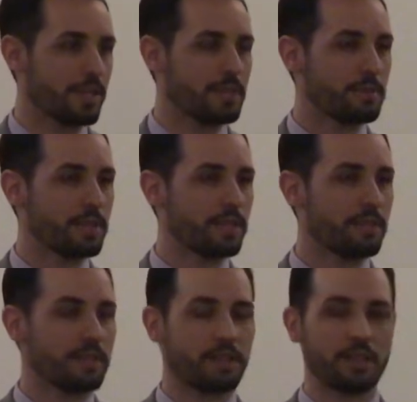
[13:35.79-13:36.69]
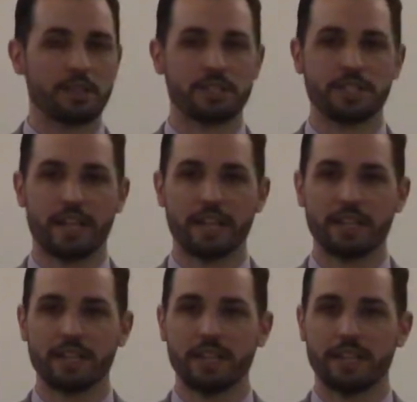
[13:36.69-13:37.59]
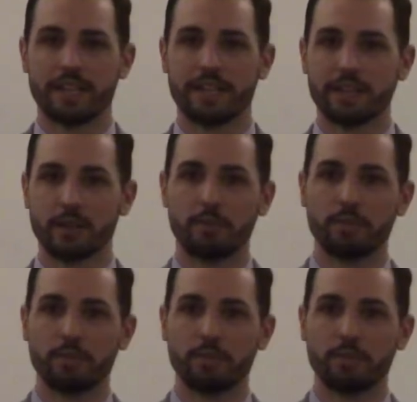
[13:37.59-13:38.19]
has been given an understanding that there